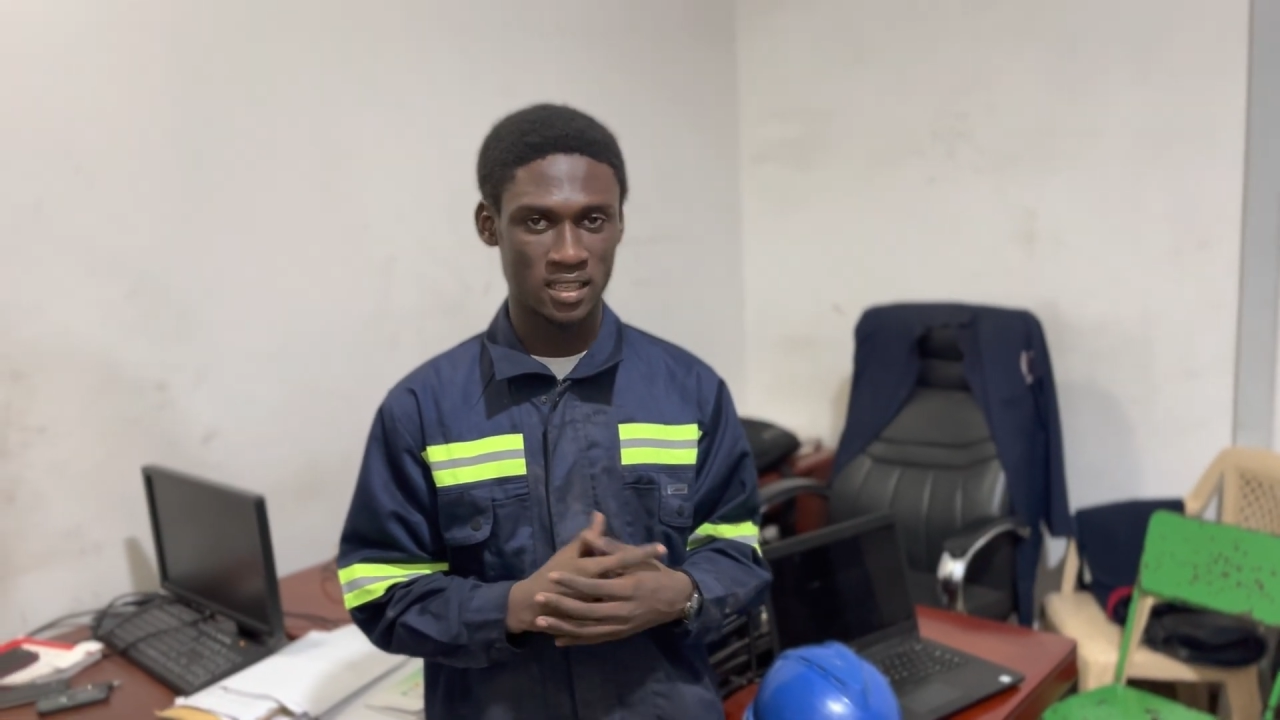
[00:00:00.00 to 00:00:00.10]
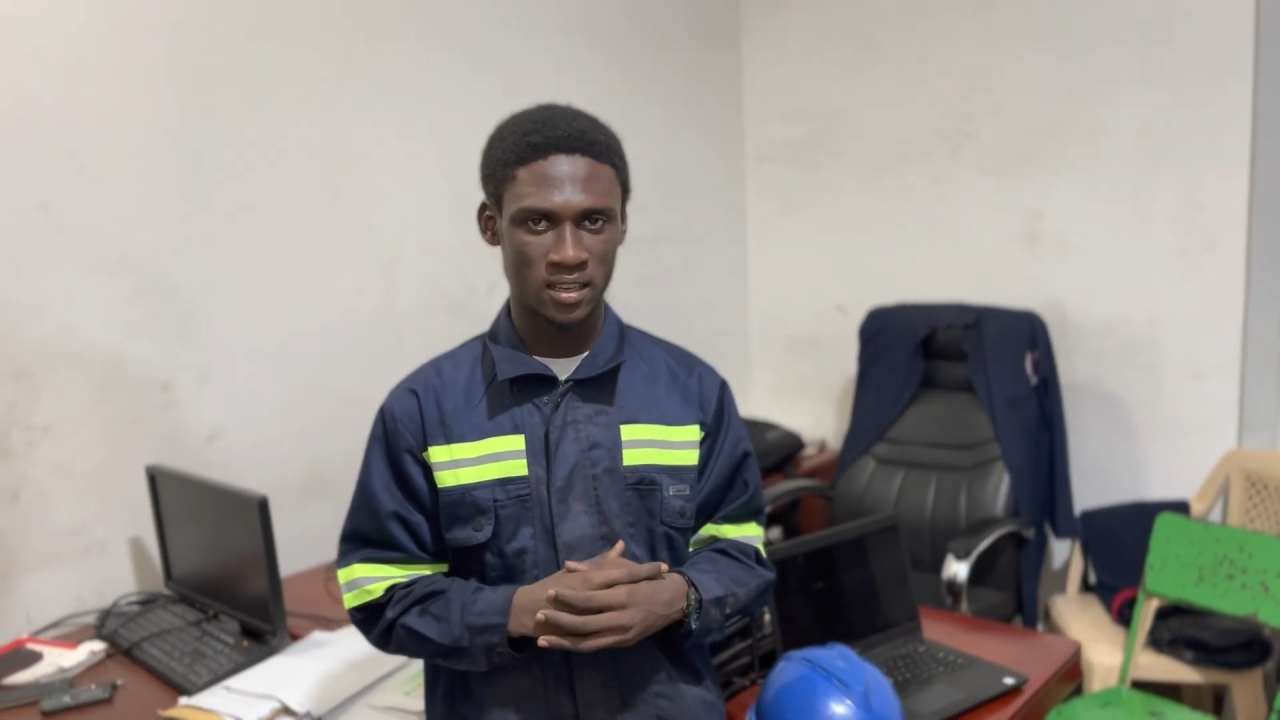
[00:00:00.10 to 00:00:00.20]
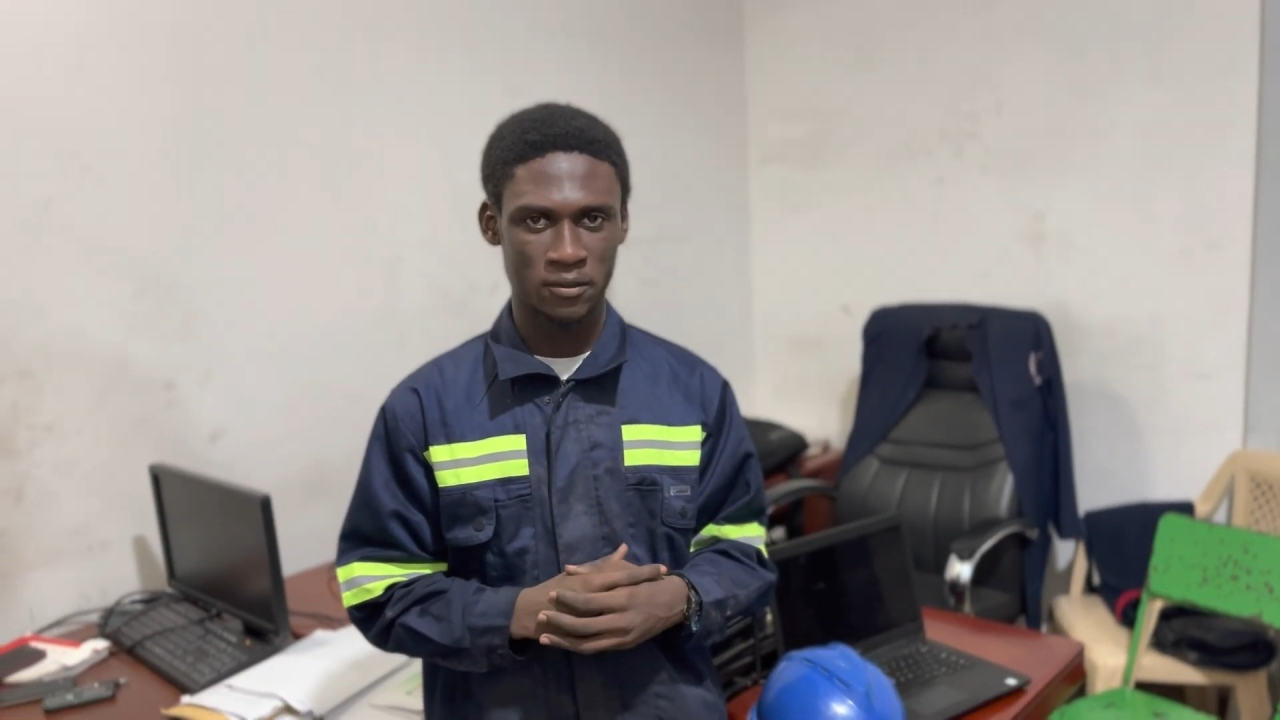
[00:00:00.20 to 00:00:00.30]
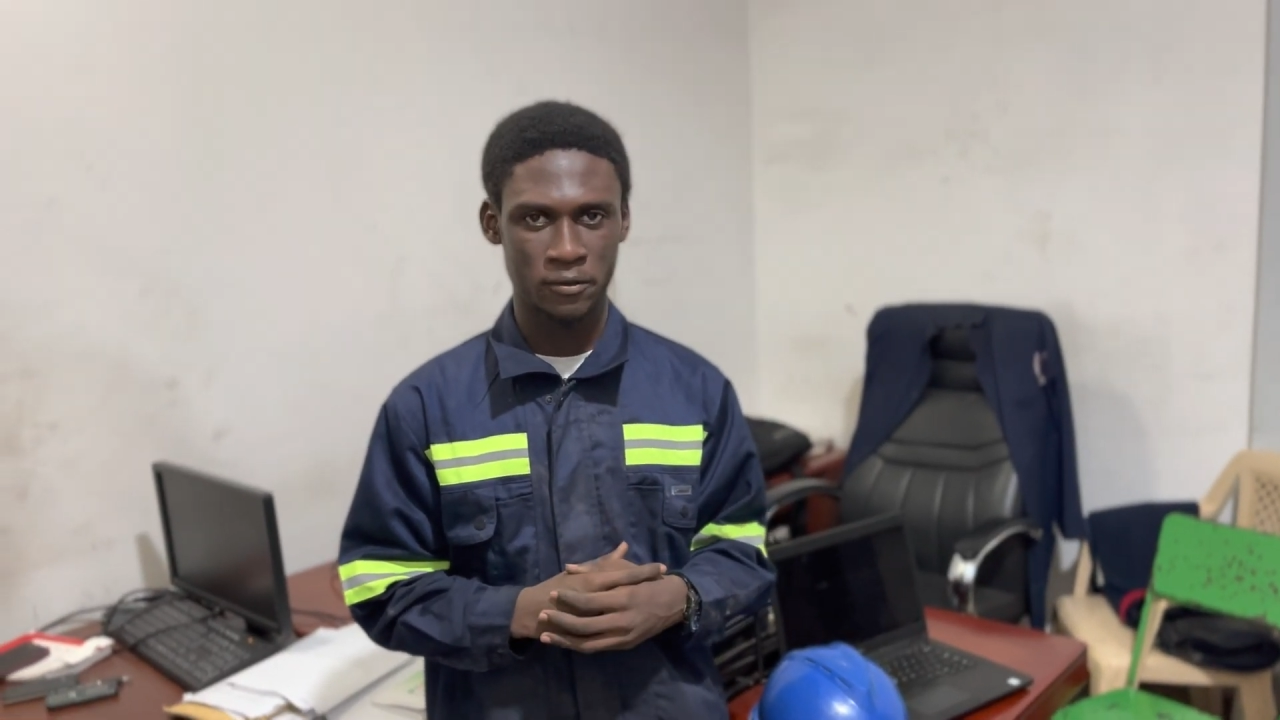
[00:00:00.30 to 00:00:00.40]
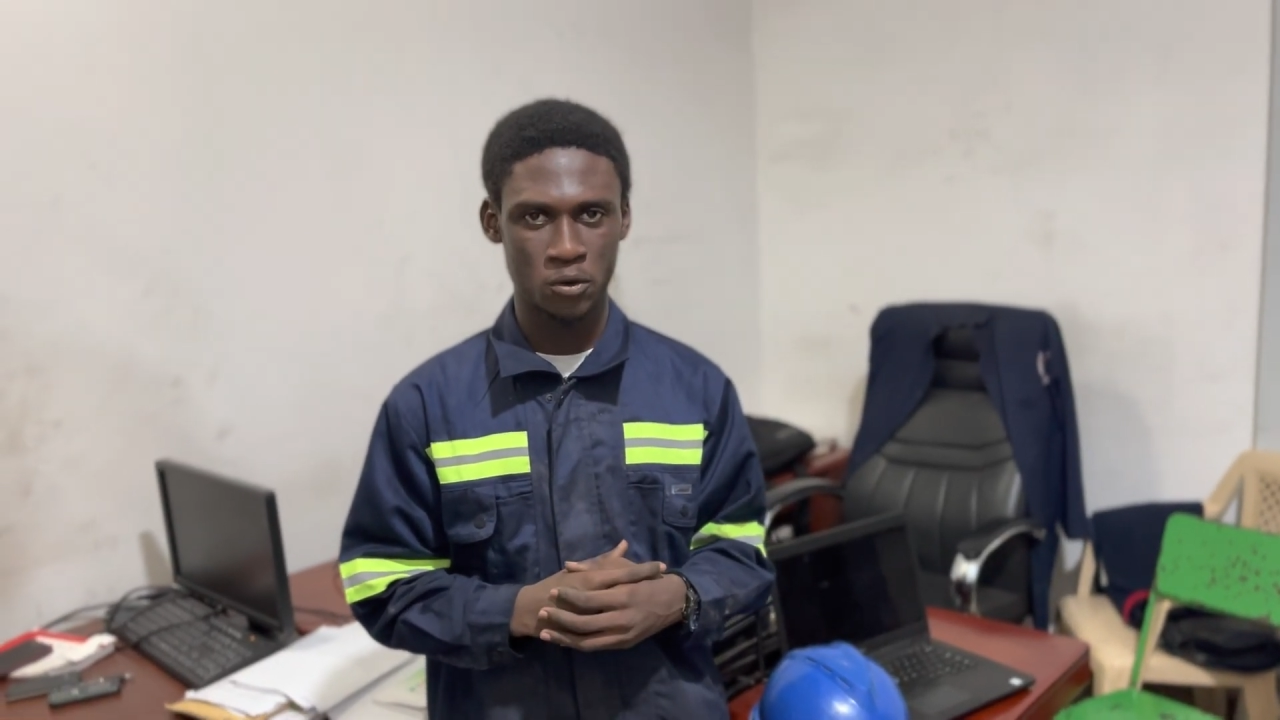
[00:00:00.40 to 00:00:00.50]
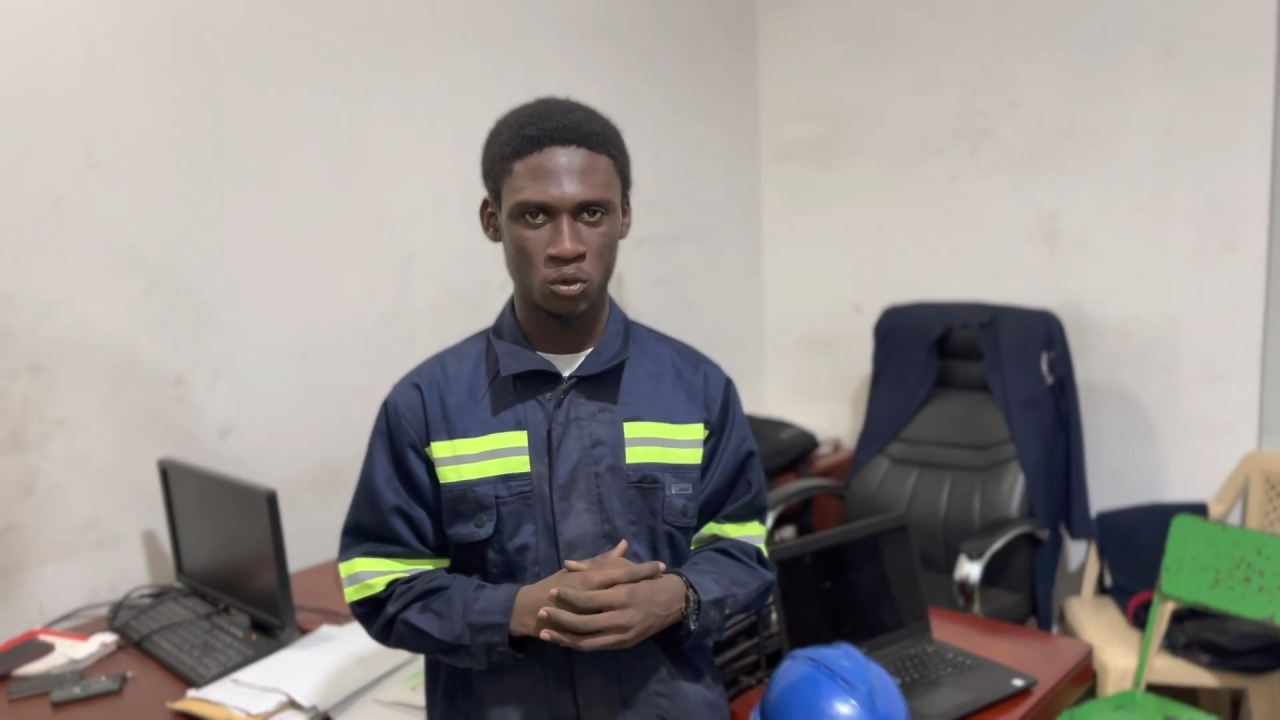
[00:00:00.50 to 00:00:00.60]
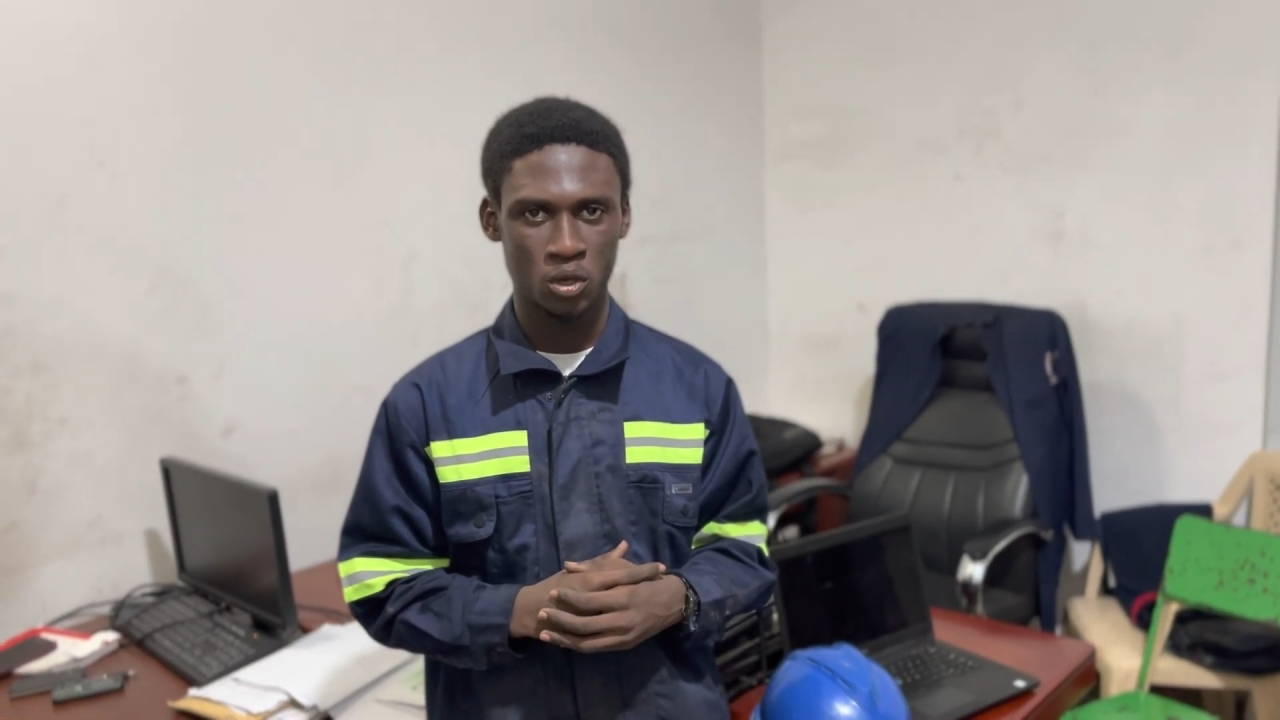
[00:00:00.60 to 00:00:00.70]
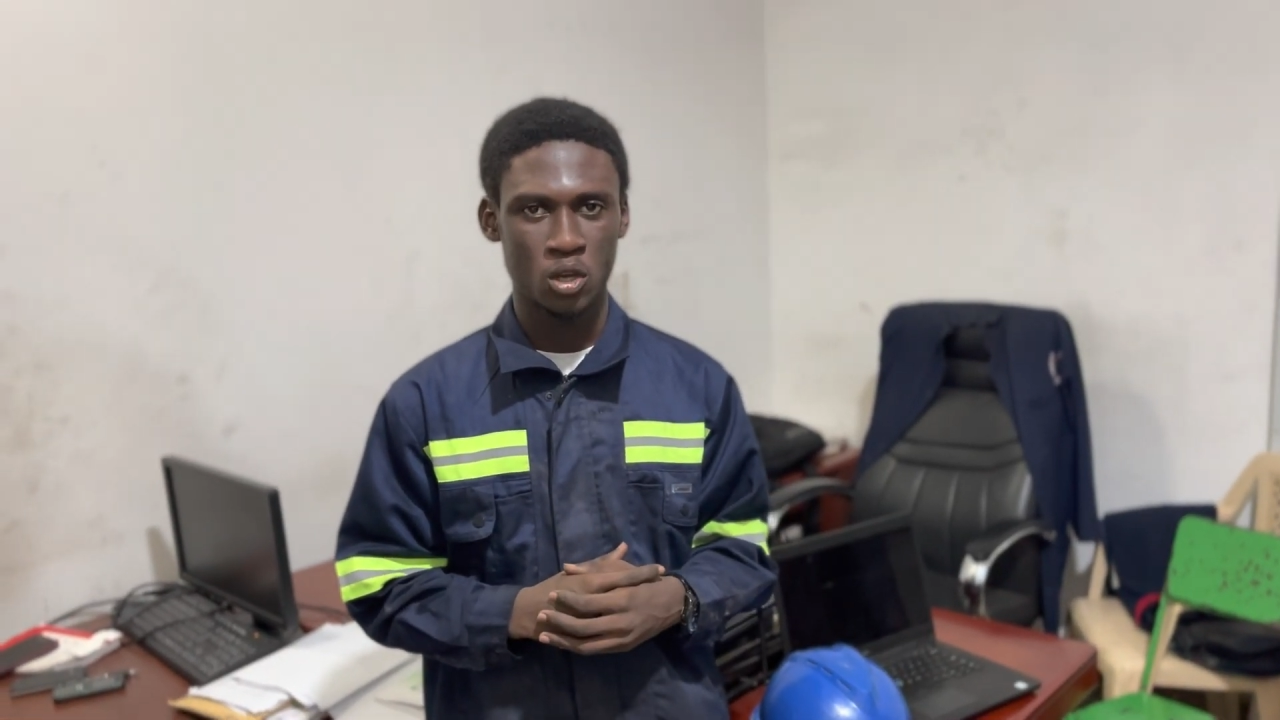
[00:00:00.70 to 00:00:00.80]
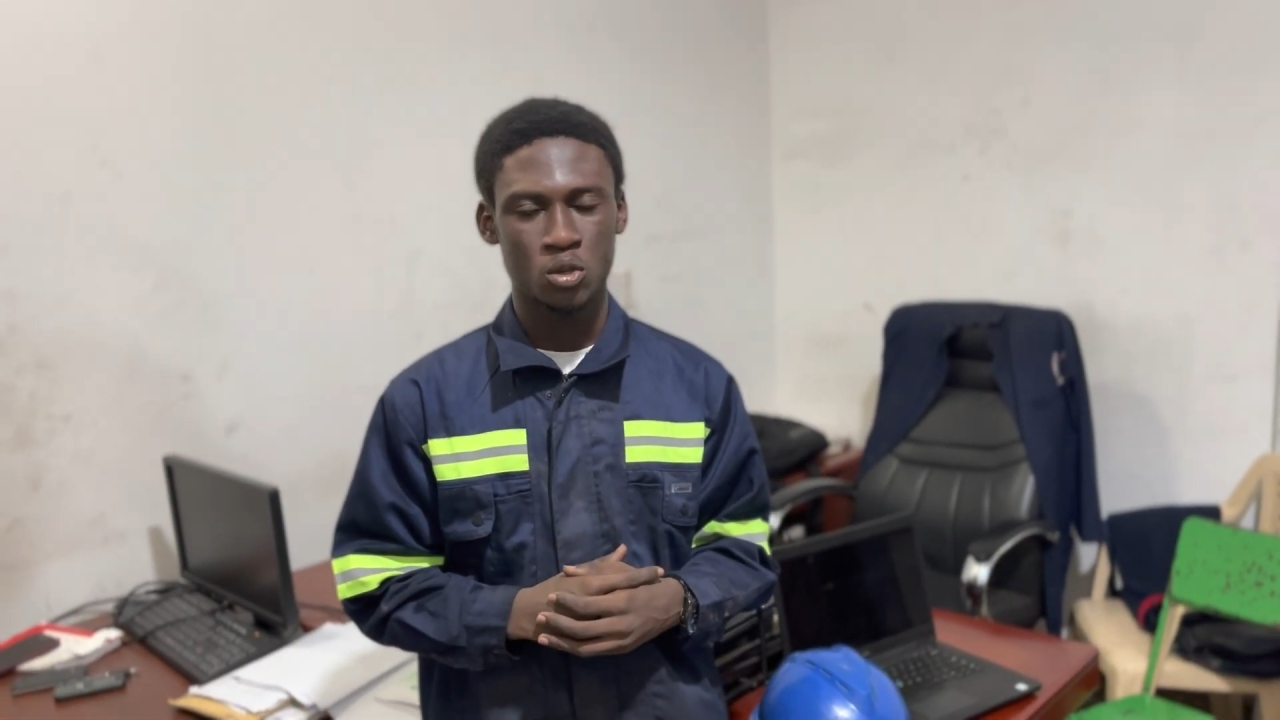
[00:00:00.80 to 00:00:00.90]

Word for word: in the field